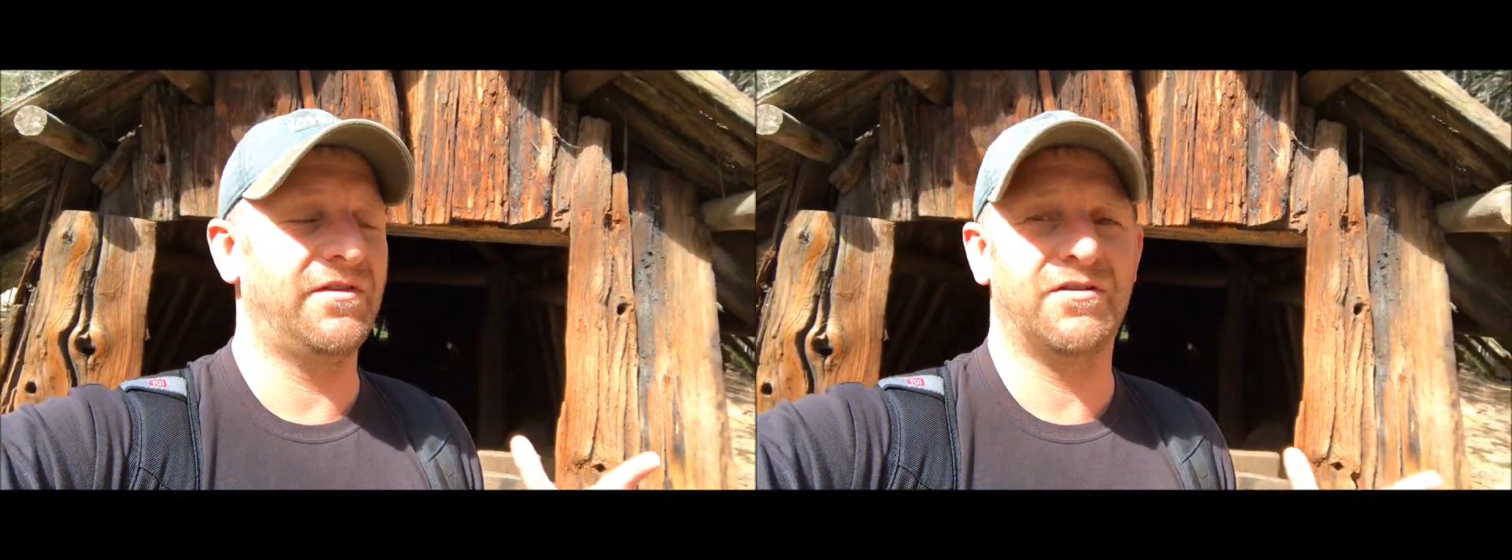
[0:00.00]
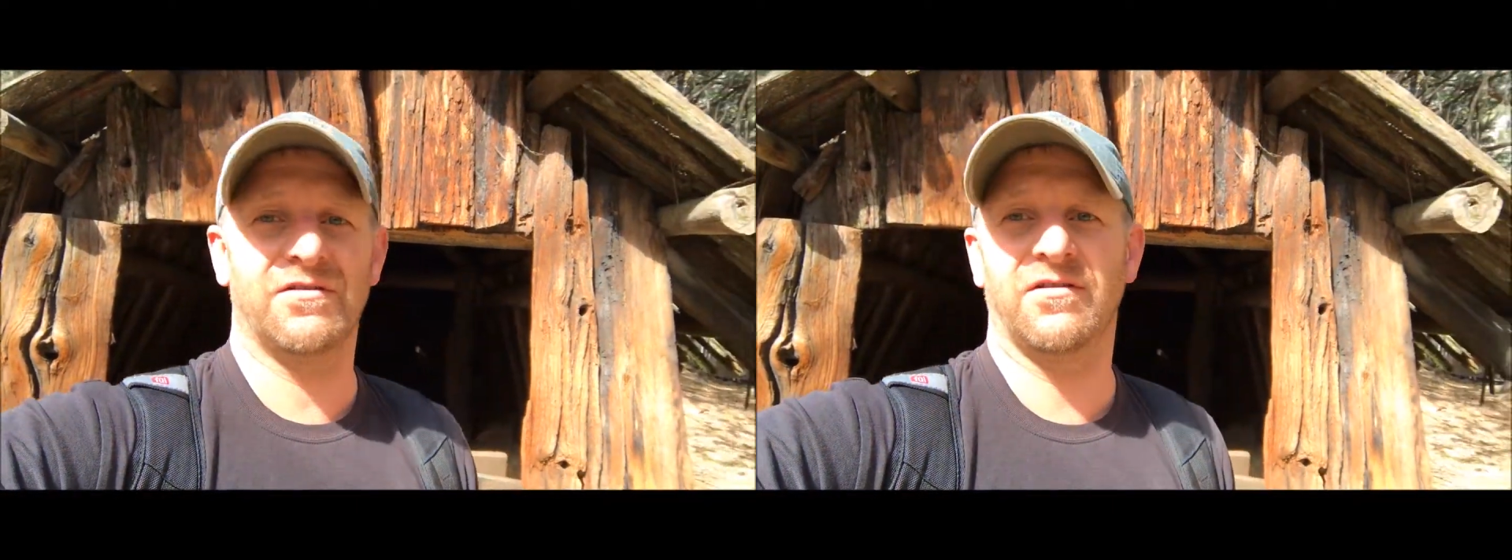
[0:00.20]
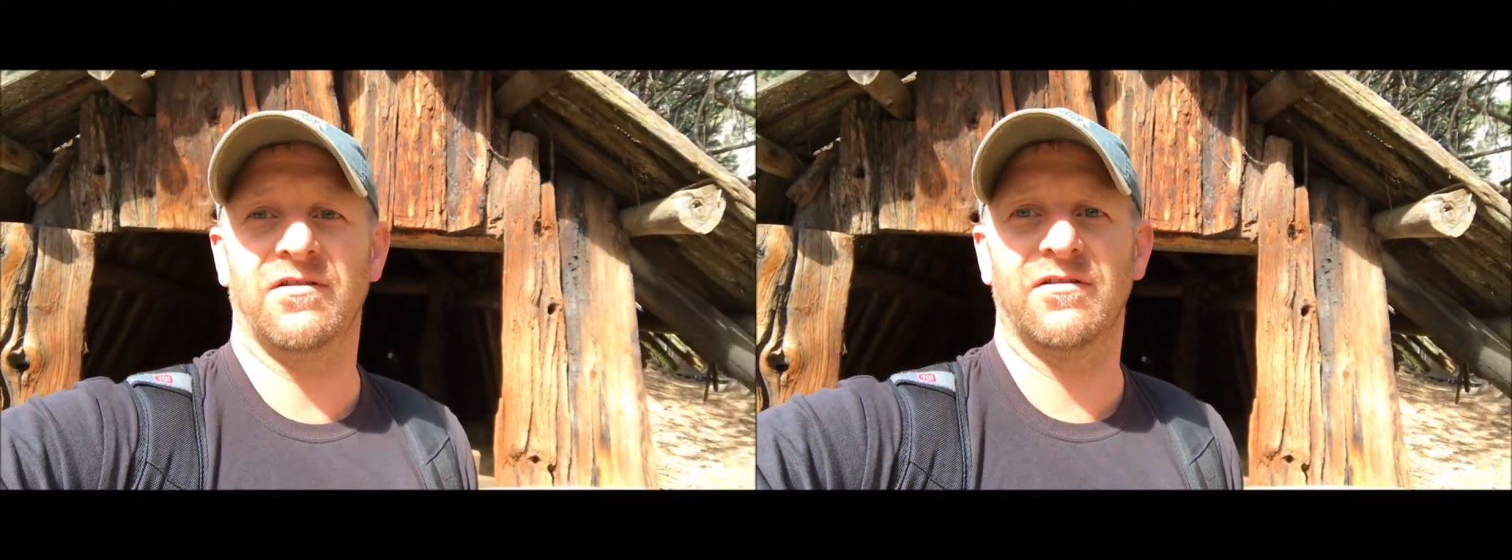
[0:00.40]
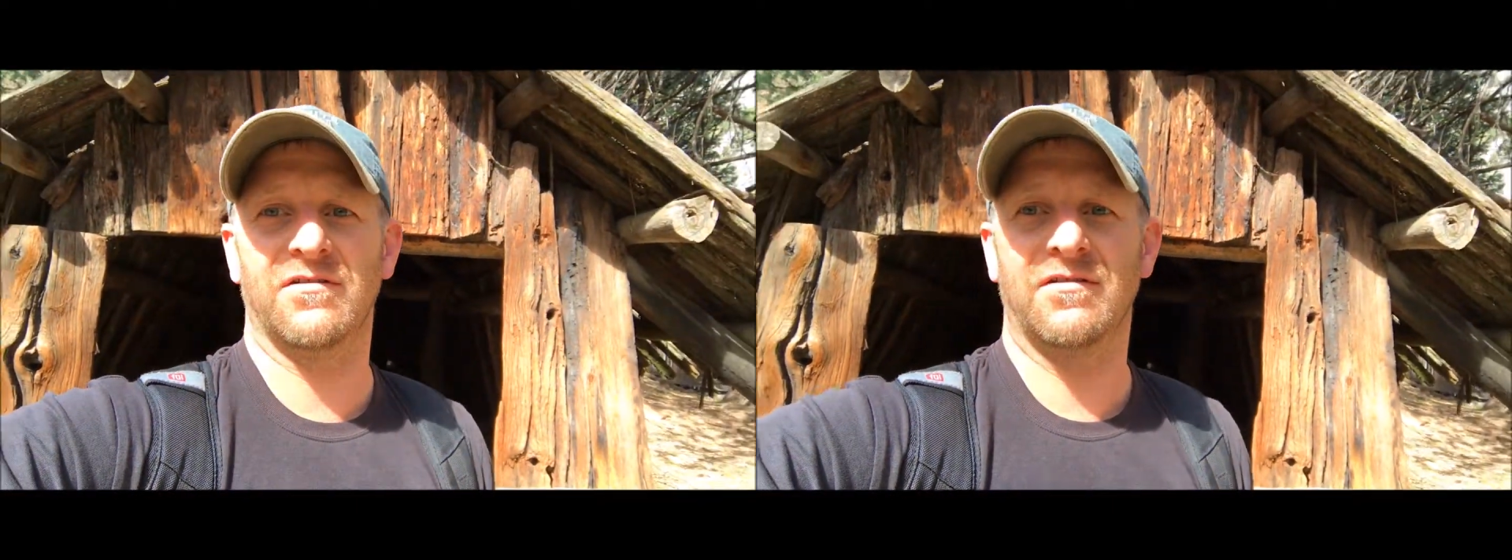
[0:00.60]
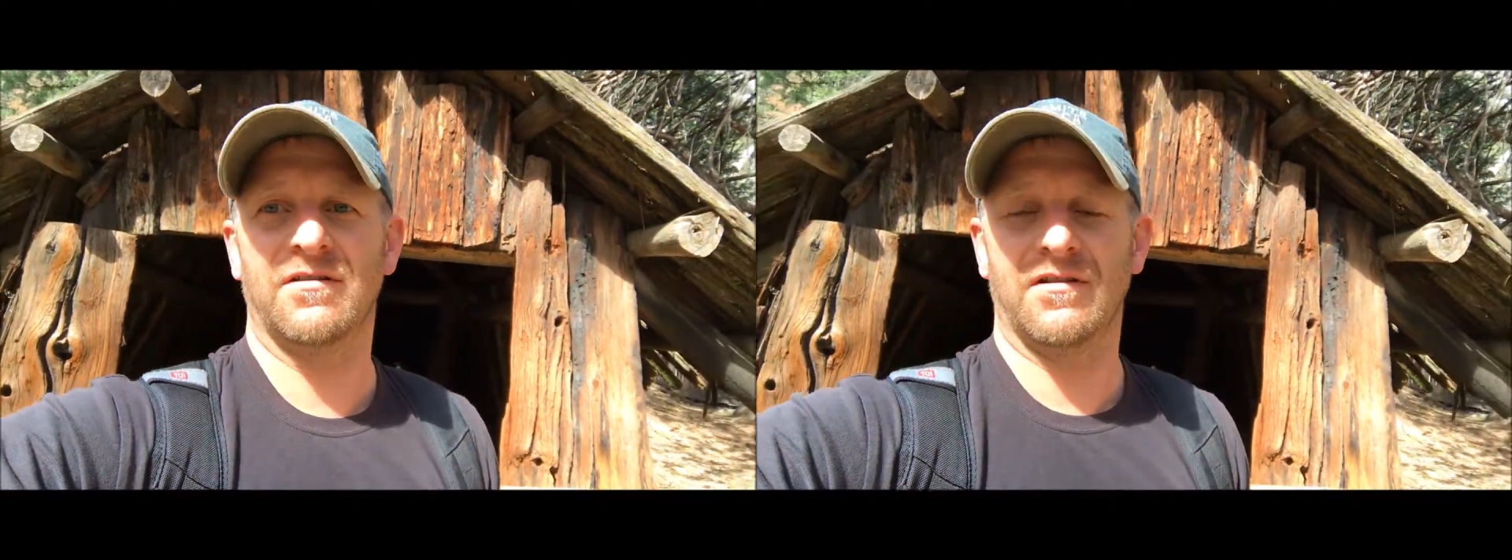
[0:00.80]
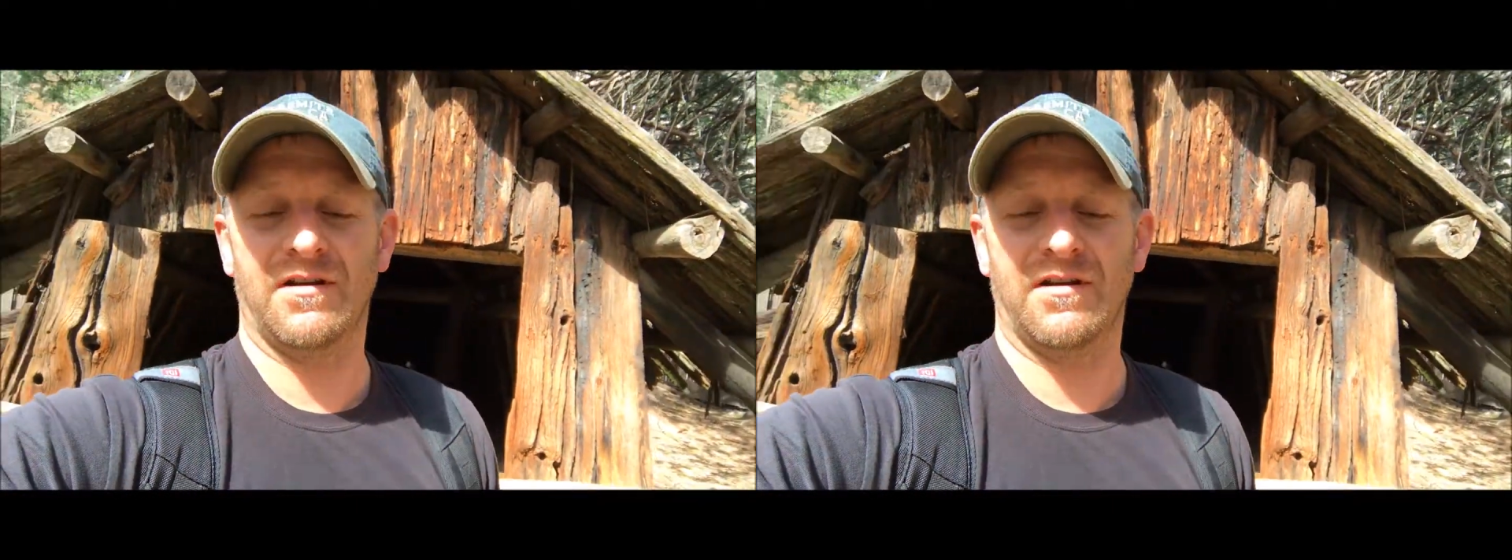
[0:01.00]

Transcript: There are